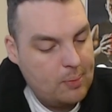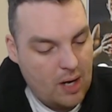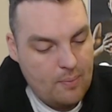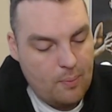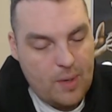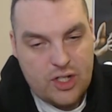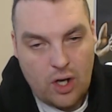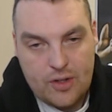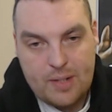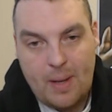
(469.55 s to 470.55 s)

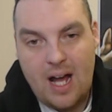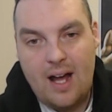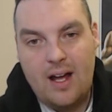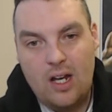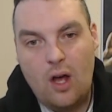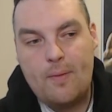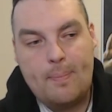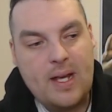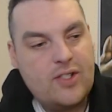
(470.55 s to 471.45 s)
a lot of the big